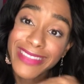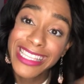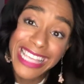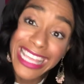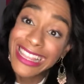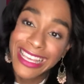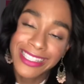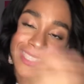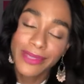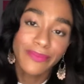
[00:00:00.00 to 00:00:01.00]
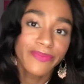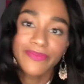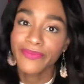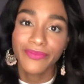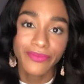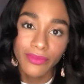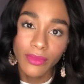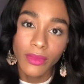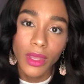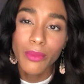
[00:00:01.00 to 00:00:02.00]
It's endless.
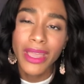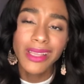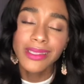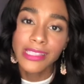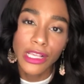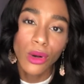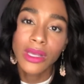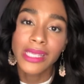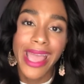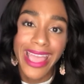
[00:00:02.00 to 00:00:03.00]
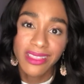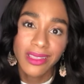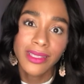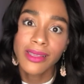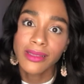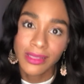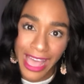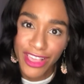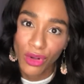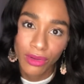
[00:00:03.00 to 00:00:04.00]
Being single is an endless
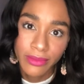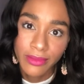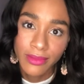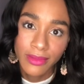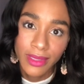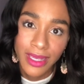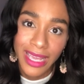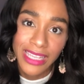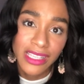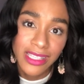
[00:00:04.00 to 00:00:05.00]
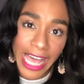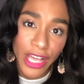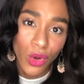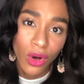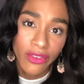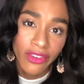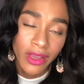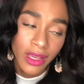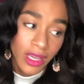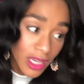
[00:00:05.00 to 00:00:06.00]
cycle. It's a cycle of
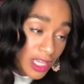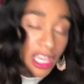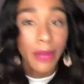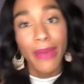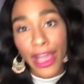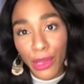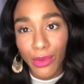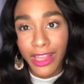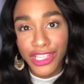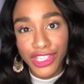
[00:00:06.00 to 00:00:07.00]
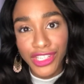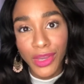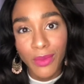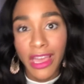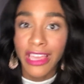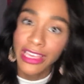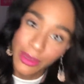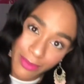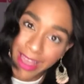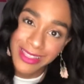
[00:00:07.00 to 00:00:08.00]
getting back in a relationship,
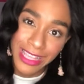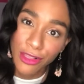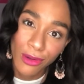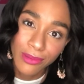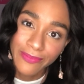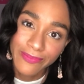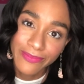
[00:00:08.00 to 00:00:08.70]
getting back single.